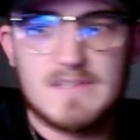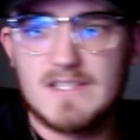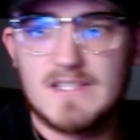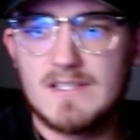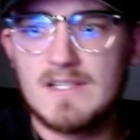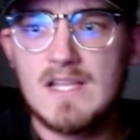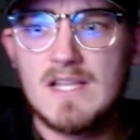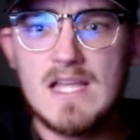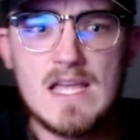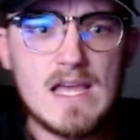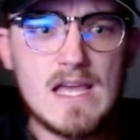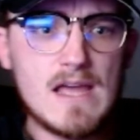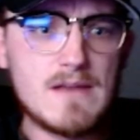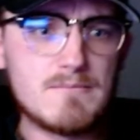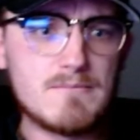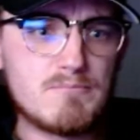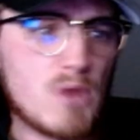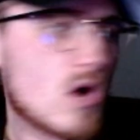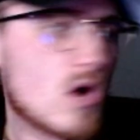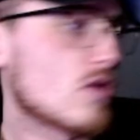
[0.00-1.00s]
and
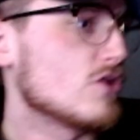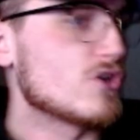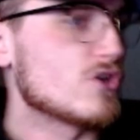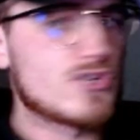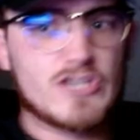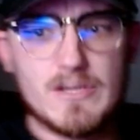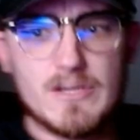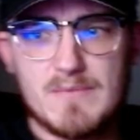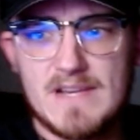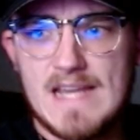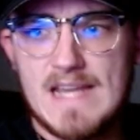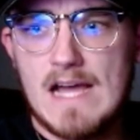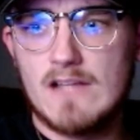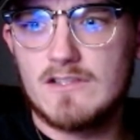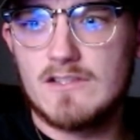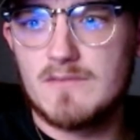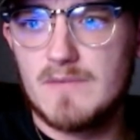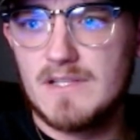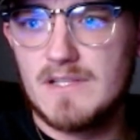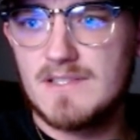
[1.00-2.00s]
partnership
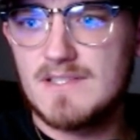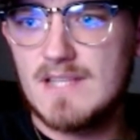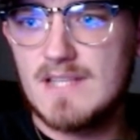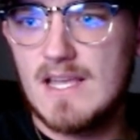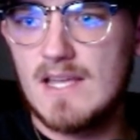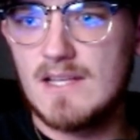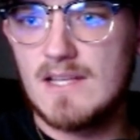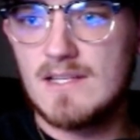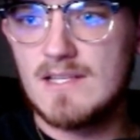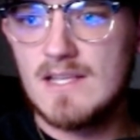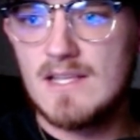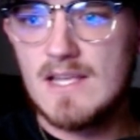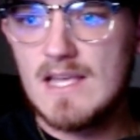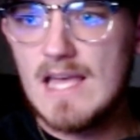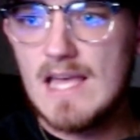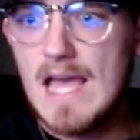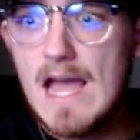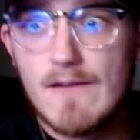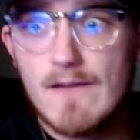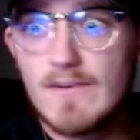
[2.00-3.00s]
announcements, and
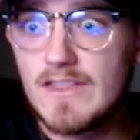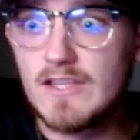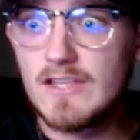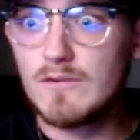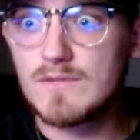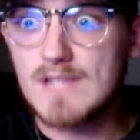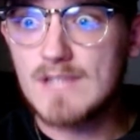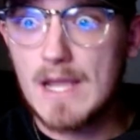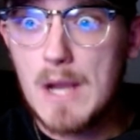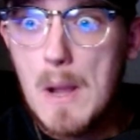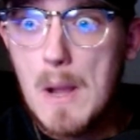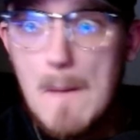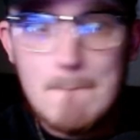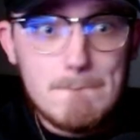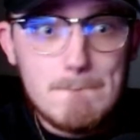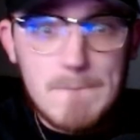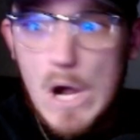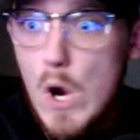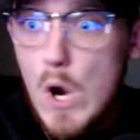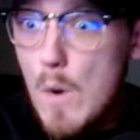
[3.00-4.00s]
everything was like
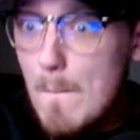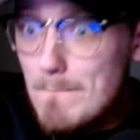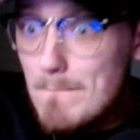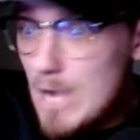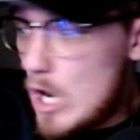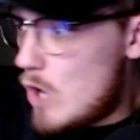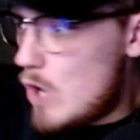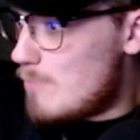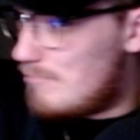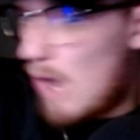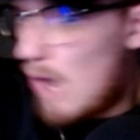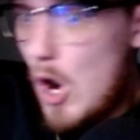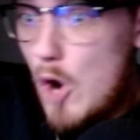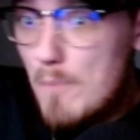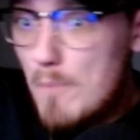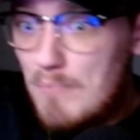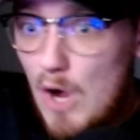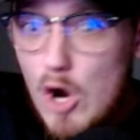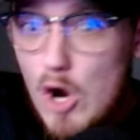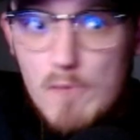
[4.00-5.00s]
boom, boom,
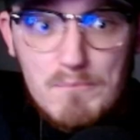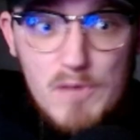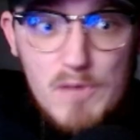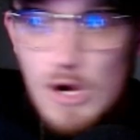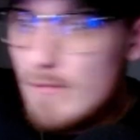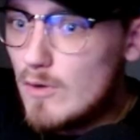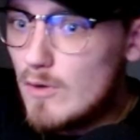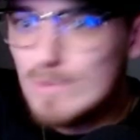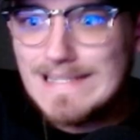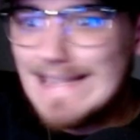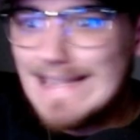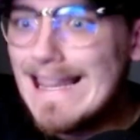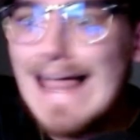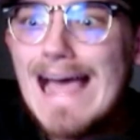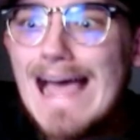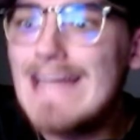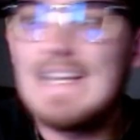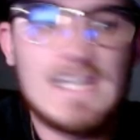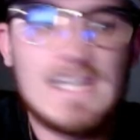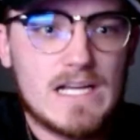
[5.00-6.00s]
boom, boom, boom. It was
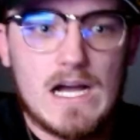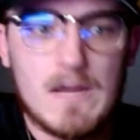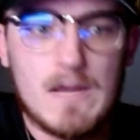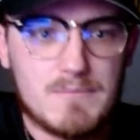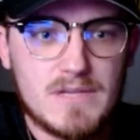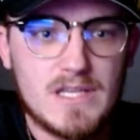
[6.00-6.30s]
lining up.